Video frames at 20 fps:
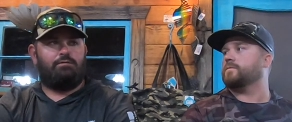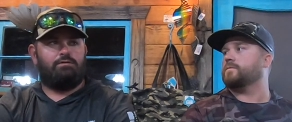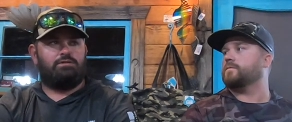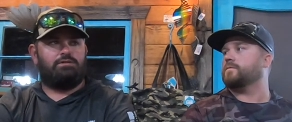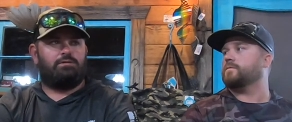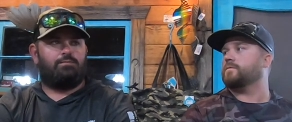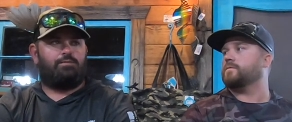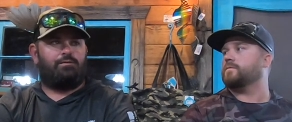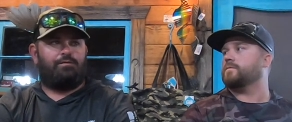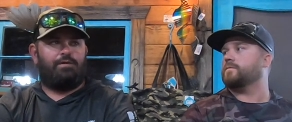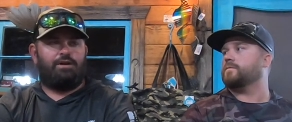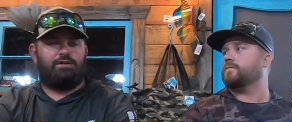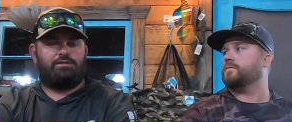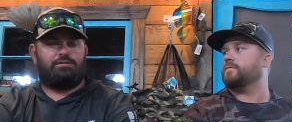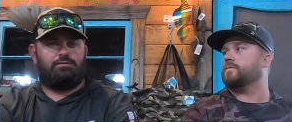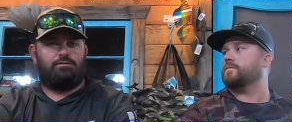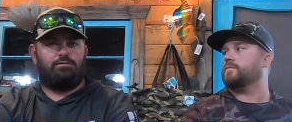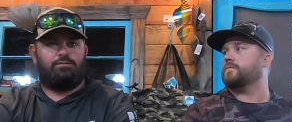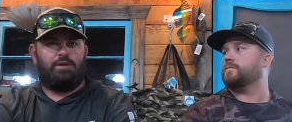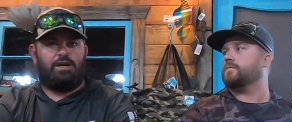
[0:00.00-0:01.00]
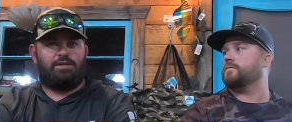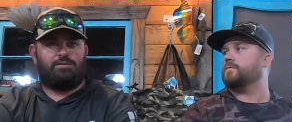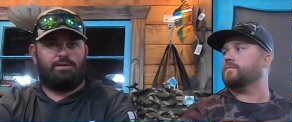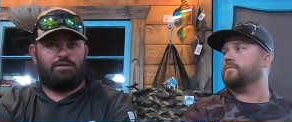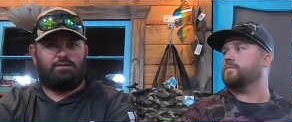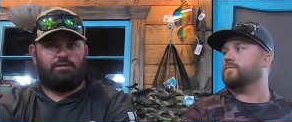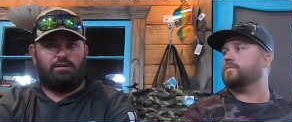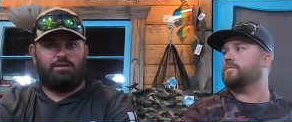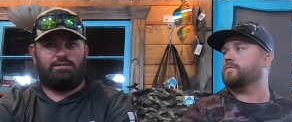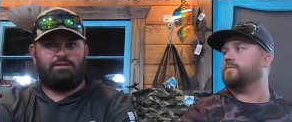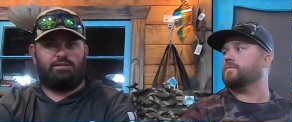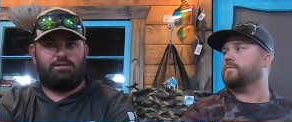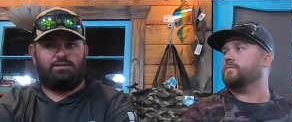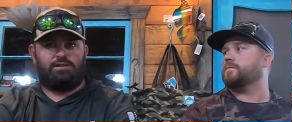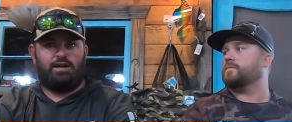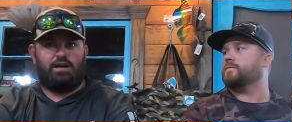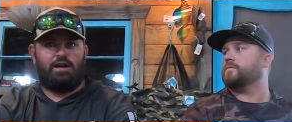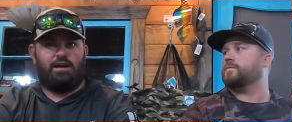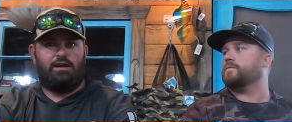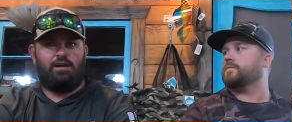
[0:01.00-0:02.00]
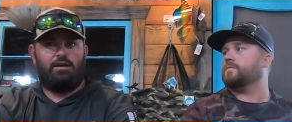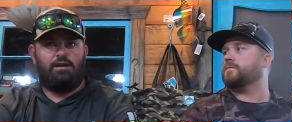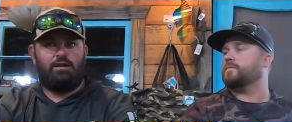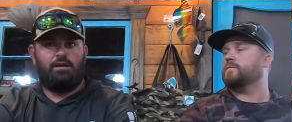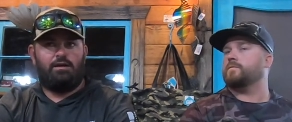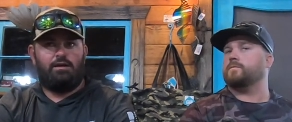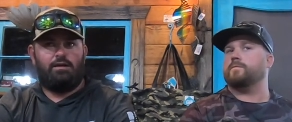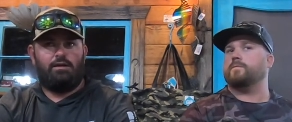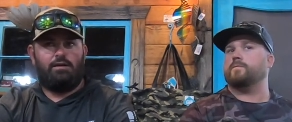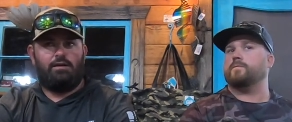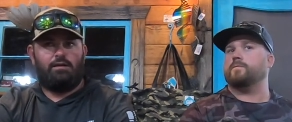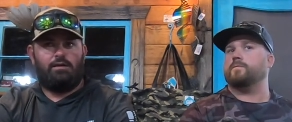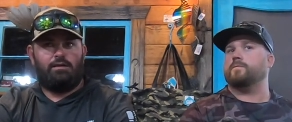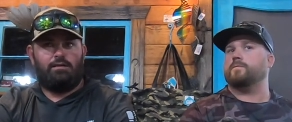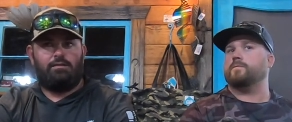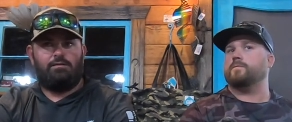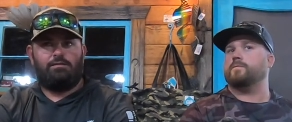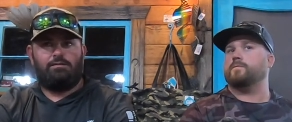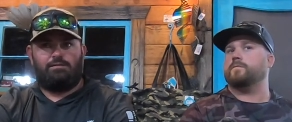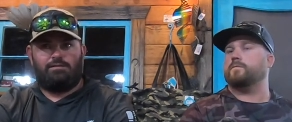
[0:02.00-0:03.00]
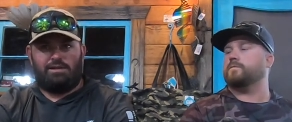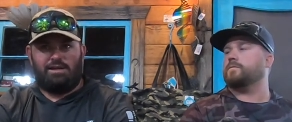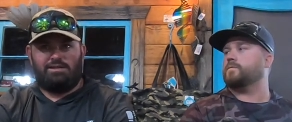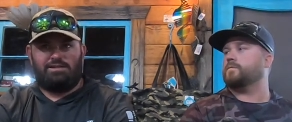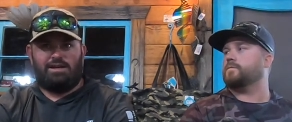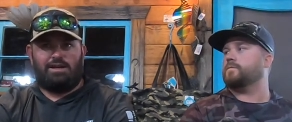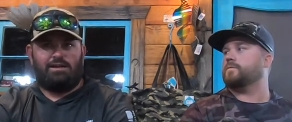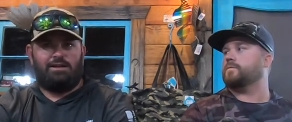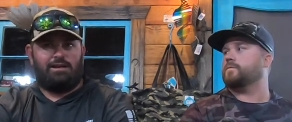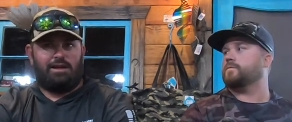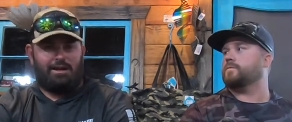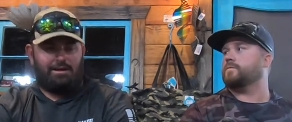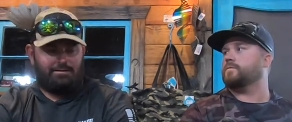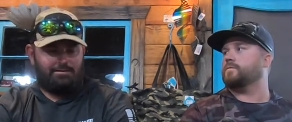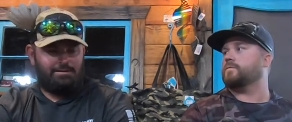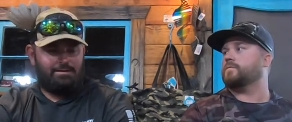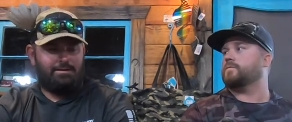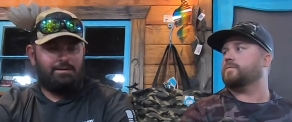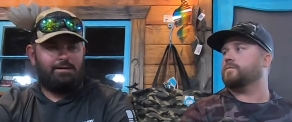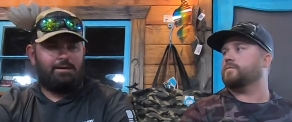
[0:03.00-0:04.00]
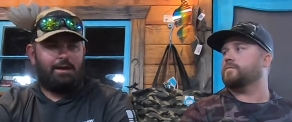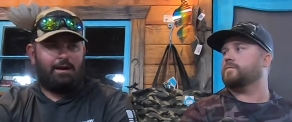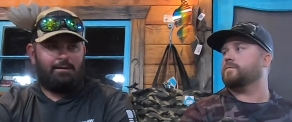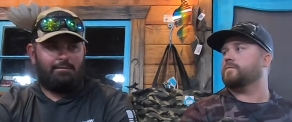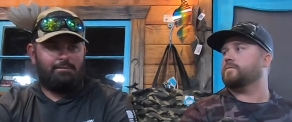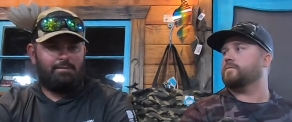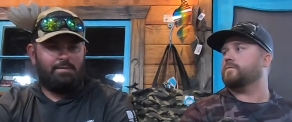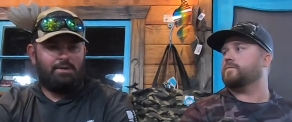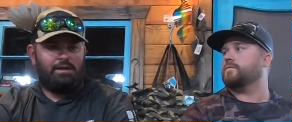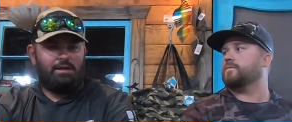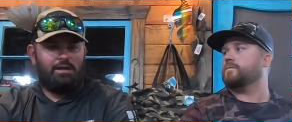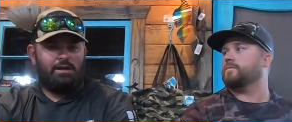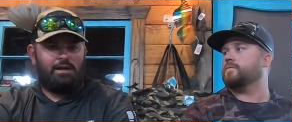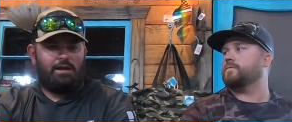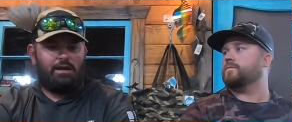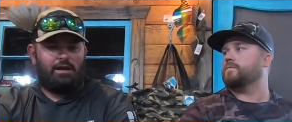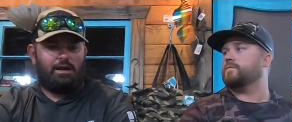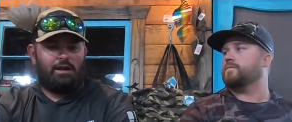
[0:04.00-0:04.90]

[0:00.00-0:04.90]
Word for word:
Speaker 1: that was a professional Bassmaster Elite Series guy. it's TJ. TJ, yeah, yeah. He